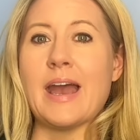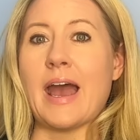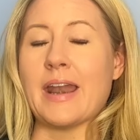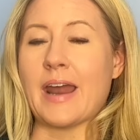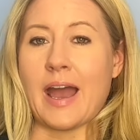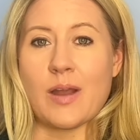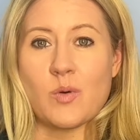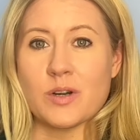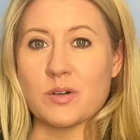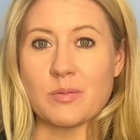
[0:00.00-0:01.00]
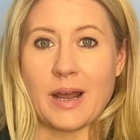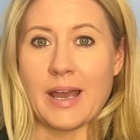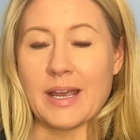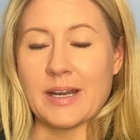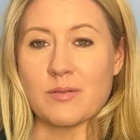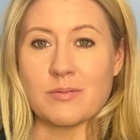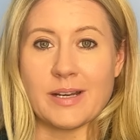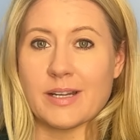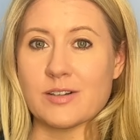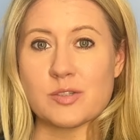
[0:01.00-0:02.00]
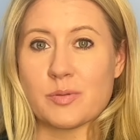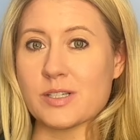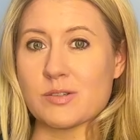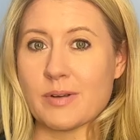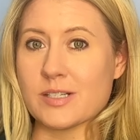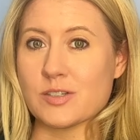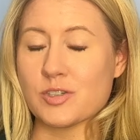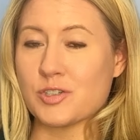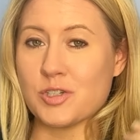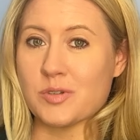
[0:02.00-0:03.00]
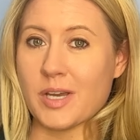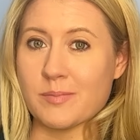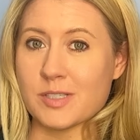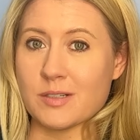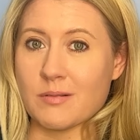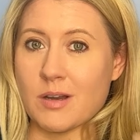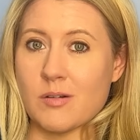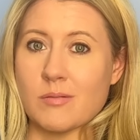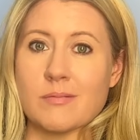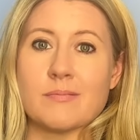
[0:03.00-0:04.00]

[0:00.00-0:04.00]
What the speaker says: and I want to ride Radiator Springs Racers 2 times in a row,